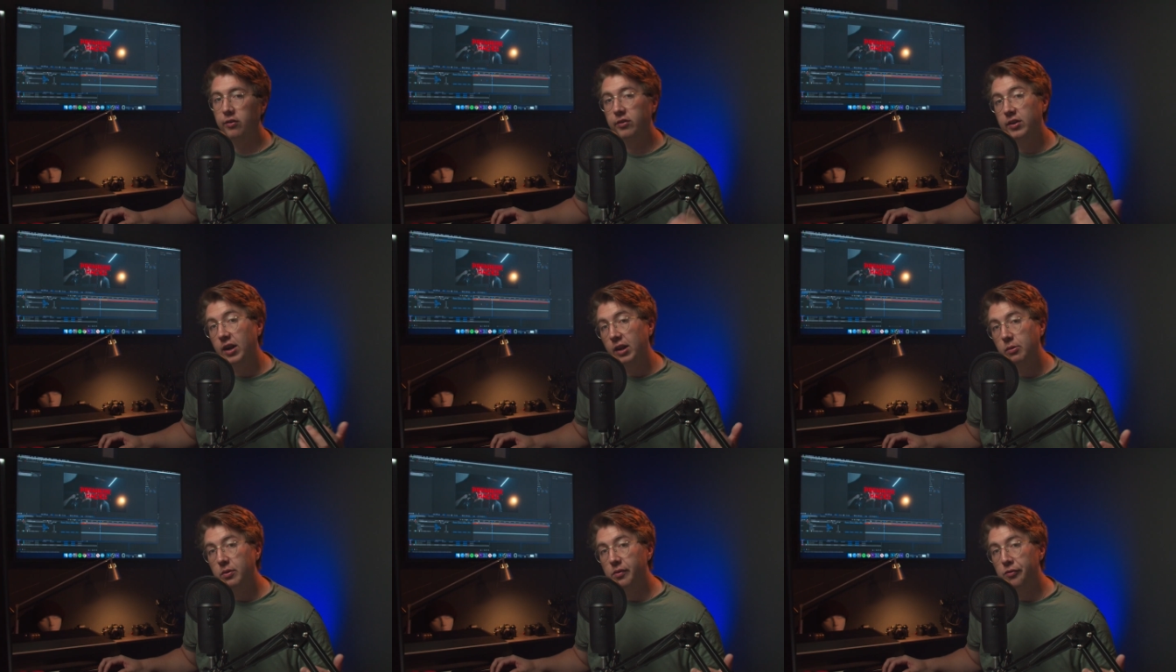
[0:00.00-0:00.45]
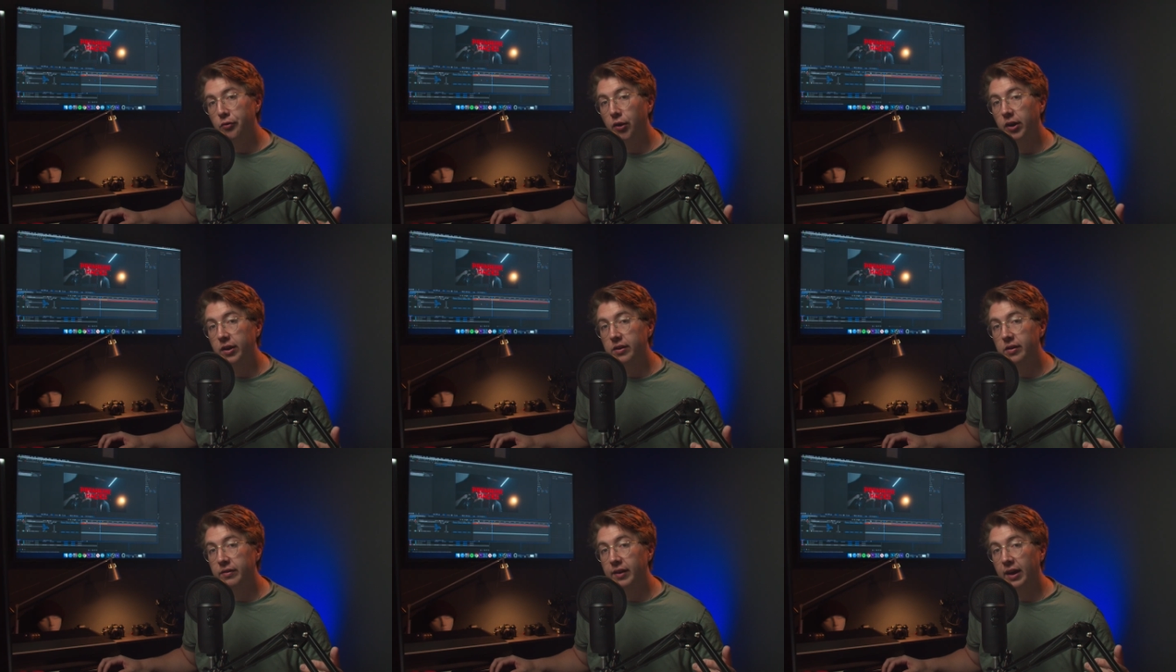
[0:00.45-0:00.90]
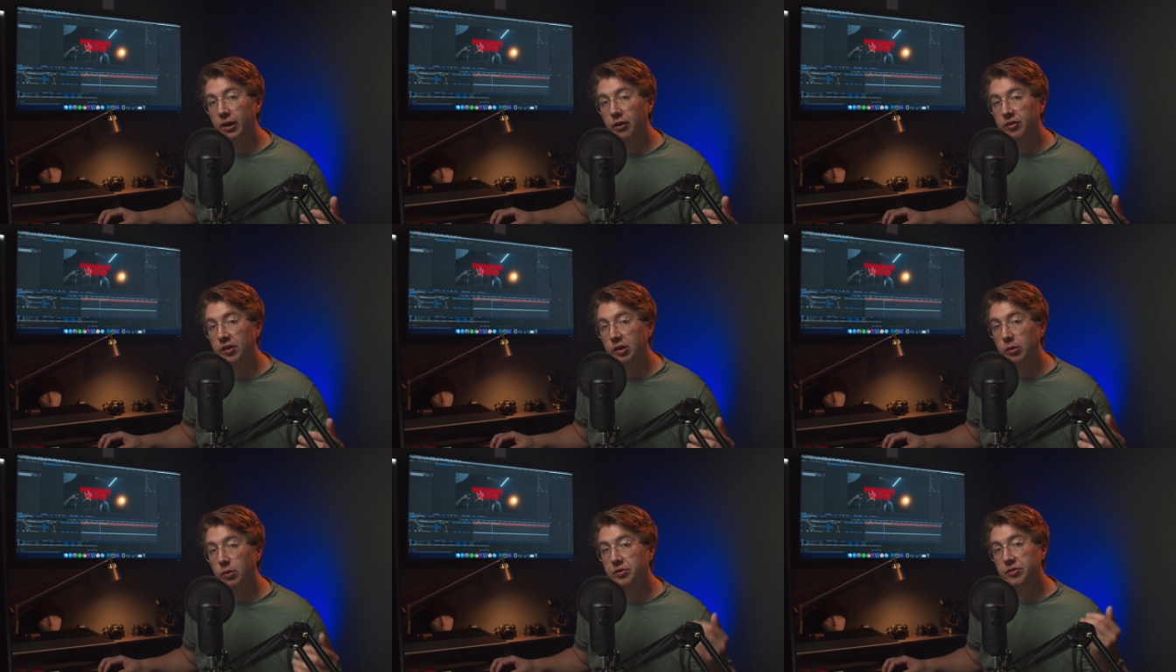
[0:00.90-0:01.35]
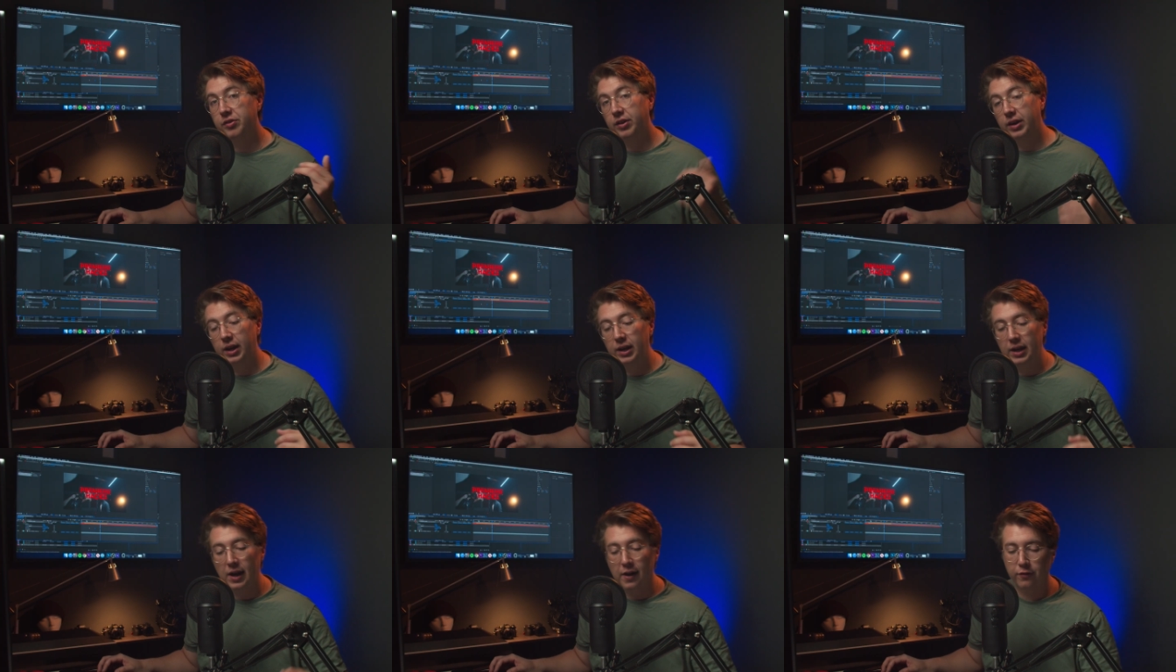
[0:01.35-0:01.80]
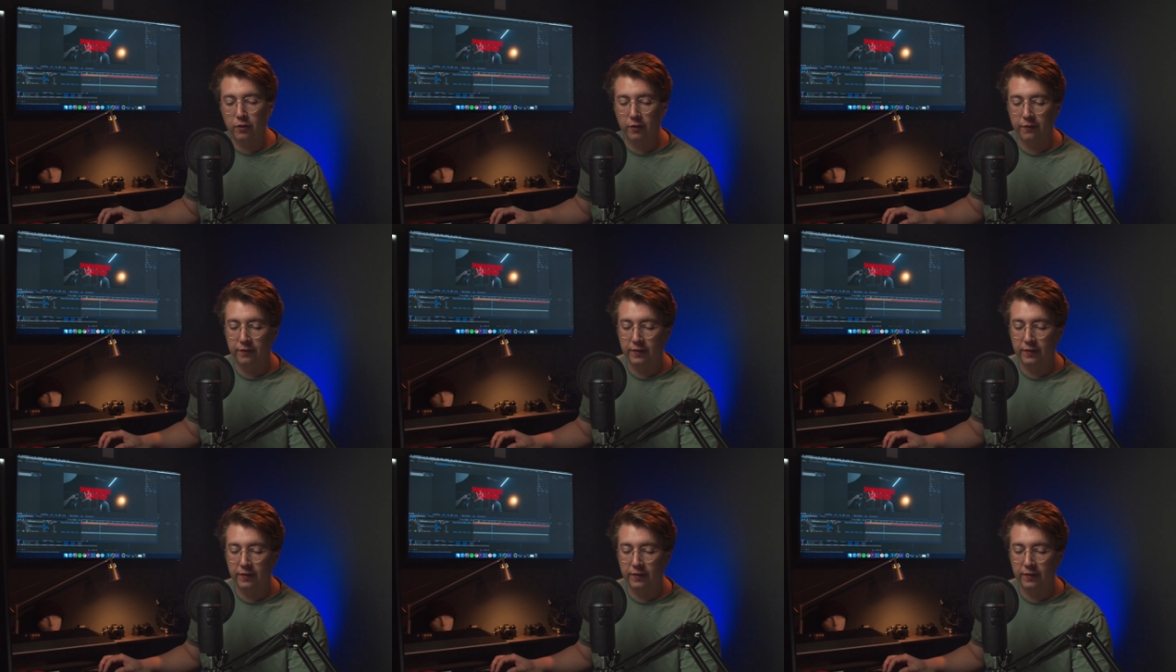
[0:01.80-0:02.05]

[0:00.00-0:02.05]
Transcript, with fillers: So now that we've created the title sequence in After